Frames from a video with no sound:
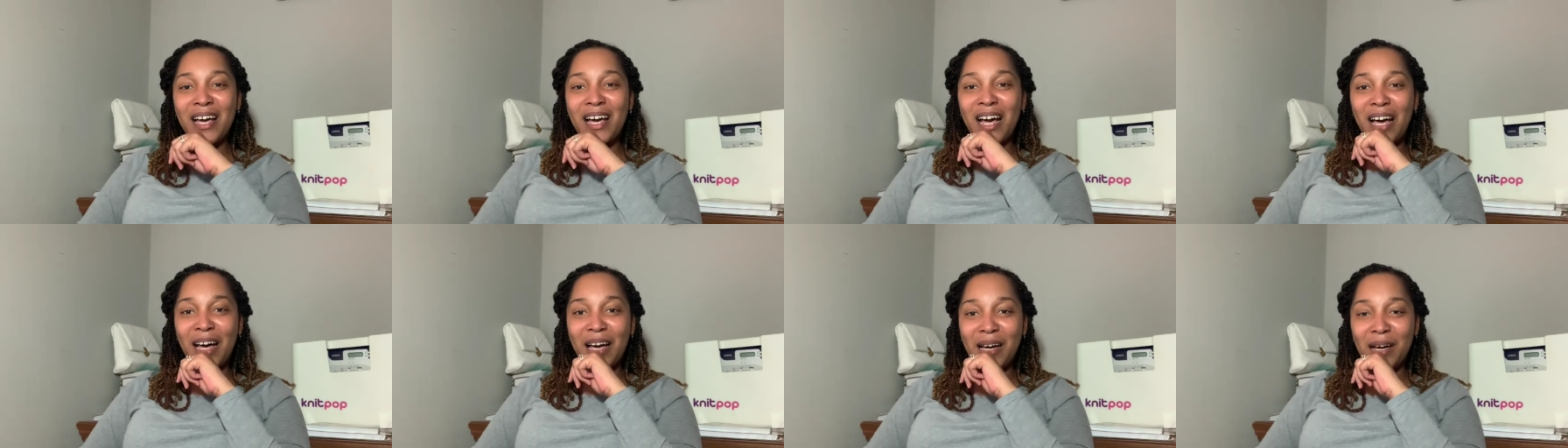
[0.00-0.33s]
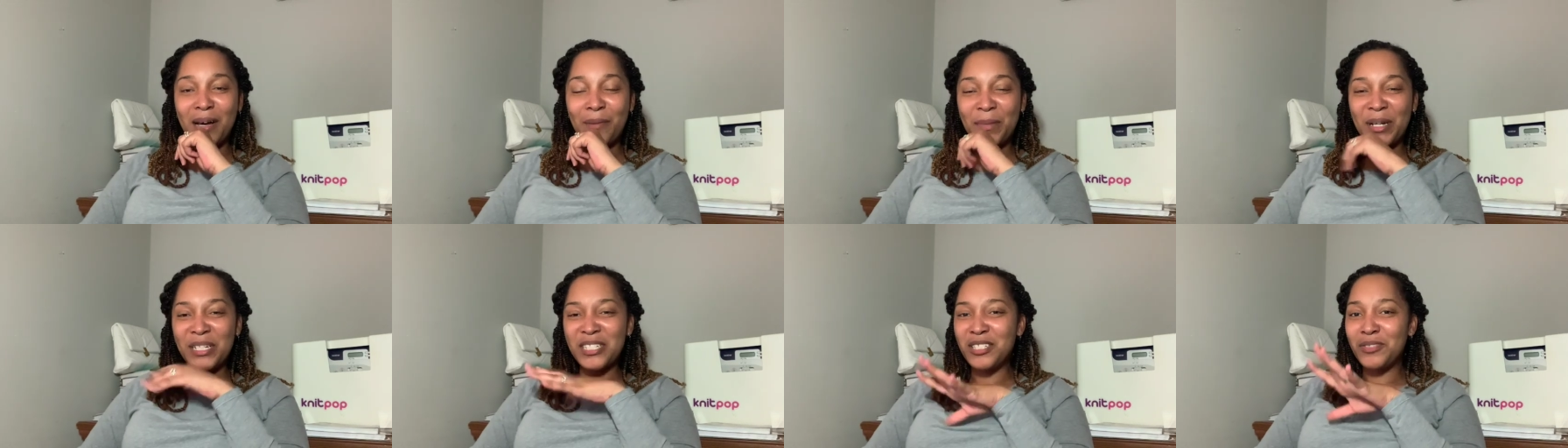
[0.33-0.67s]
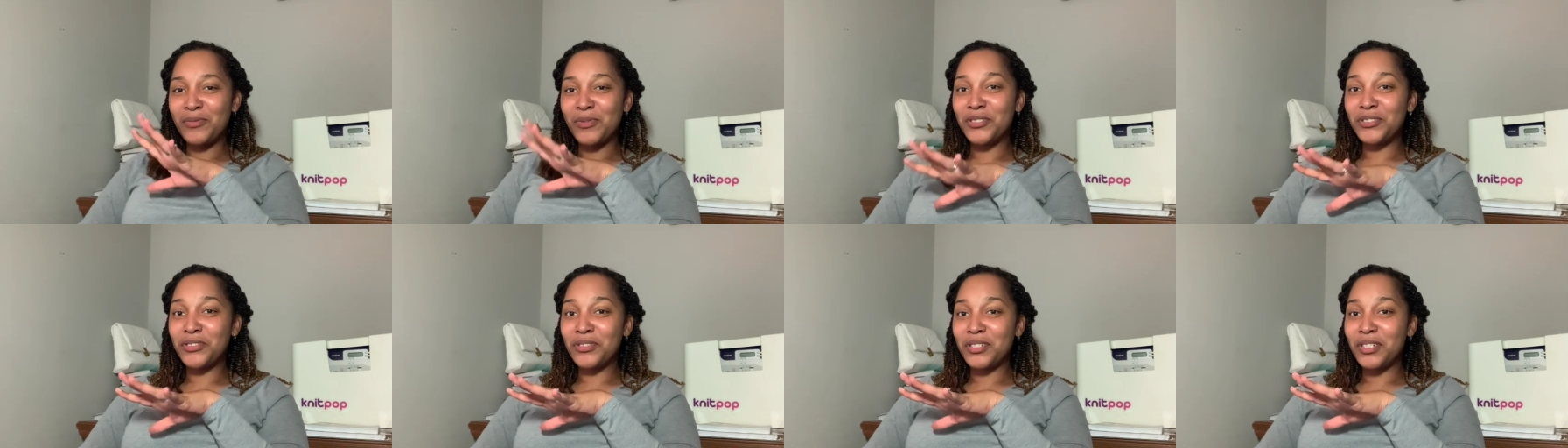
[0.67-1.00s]
Um, I just
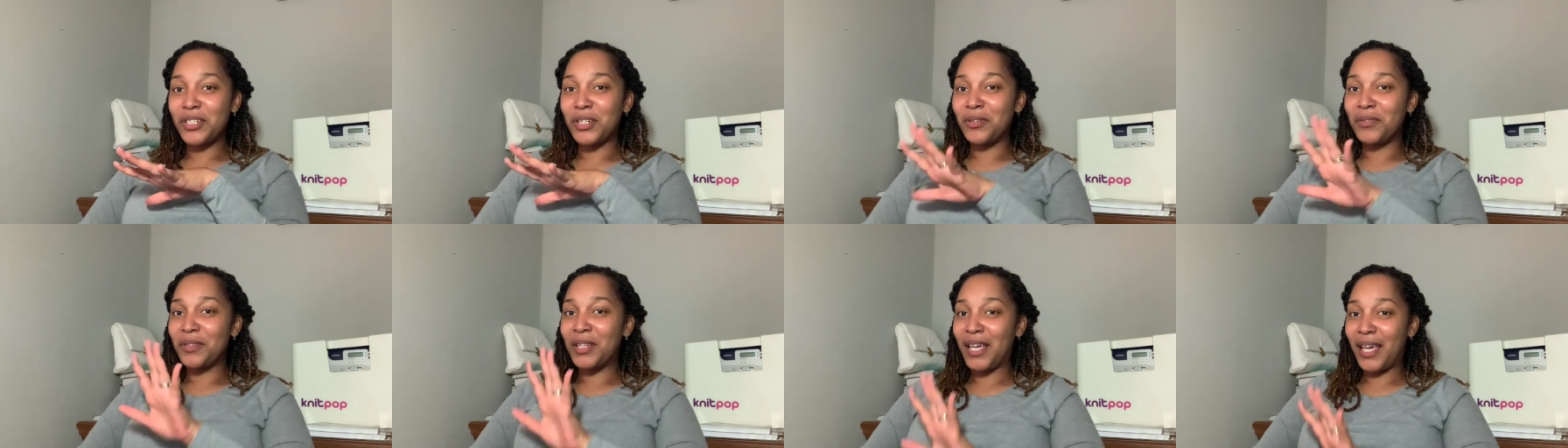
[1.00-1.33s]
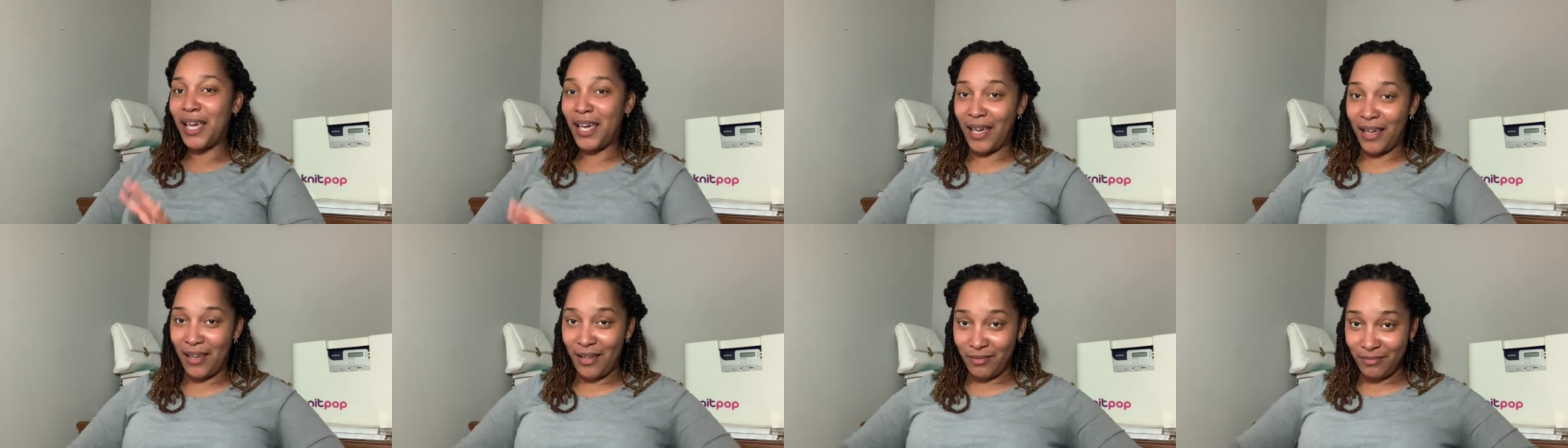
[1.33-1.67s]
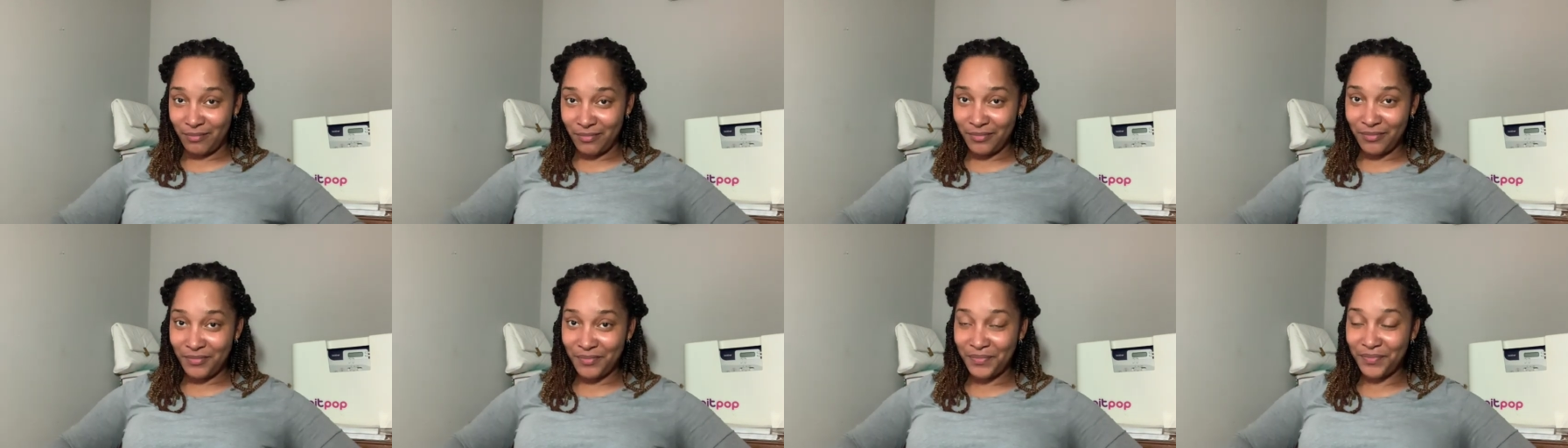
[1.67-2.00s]
want you to know that, hey,
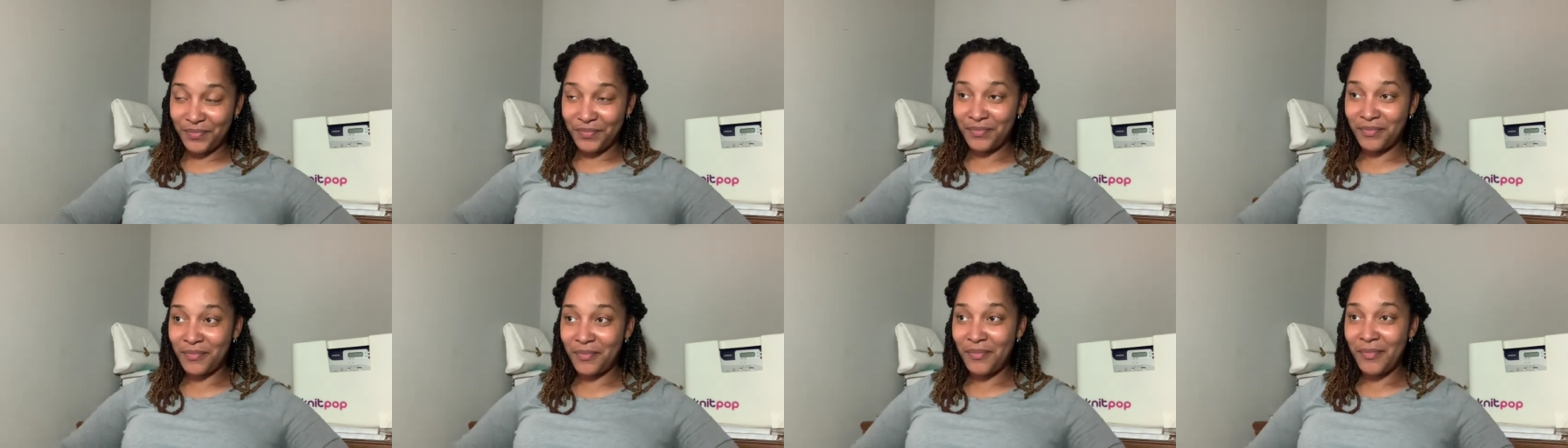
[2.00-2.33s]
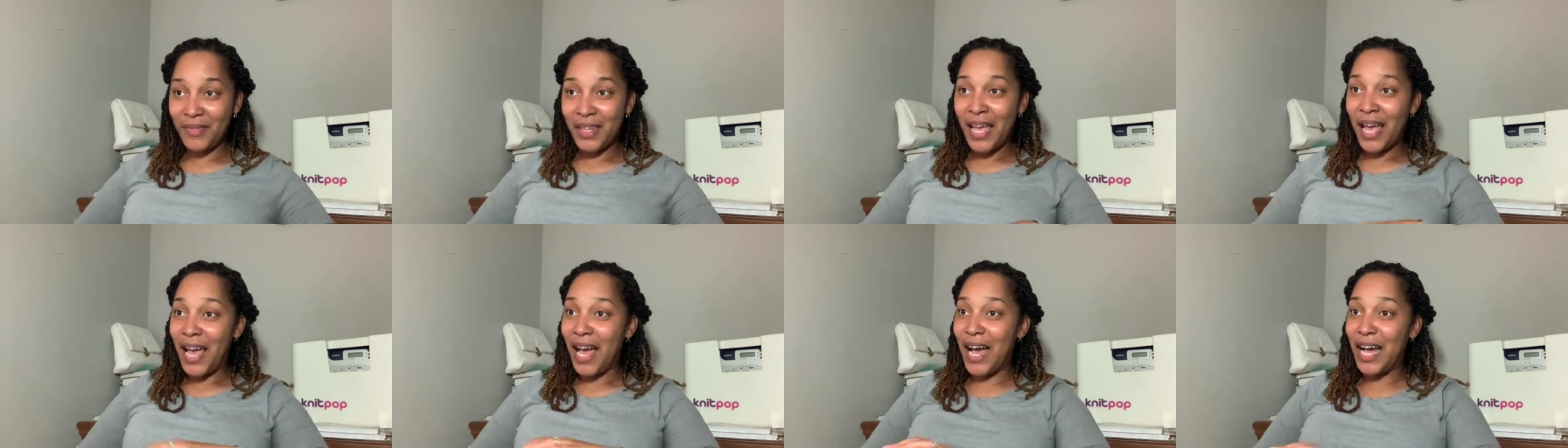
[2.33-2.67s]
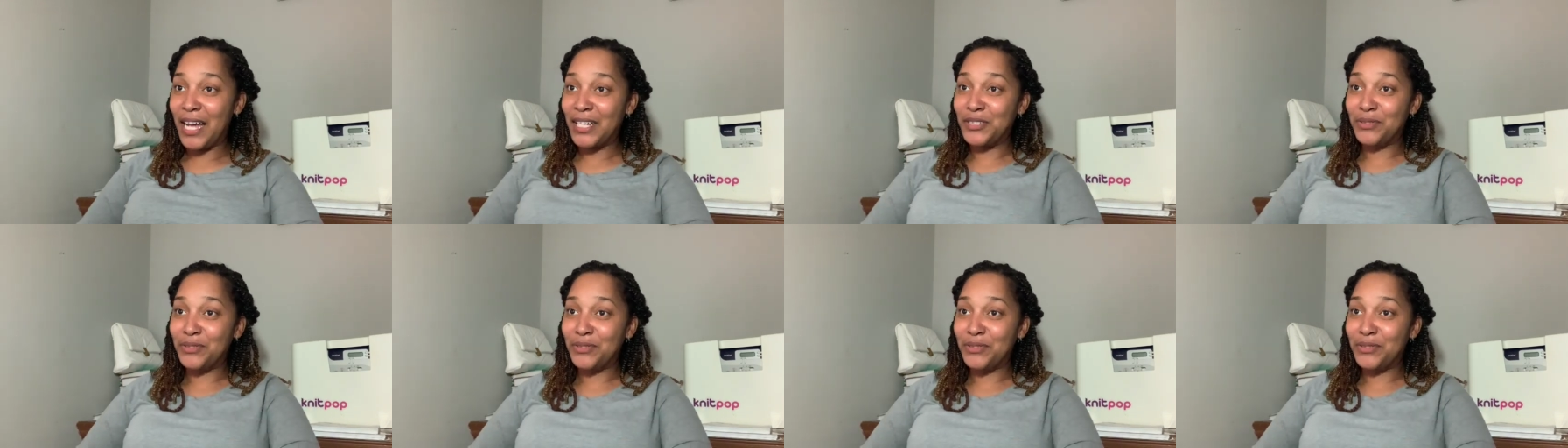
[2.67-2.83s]
I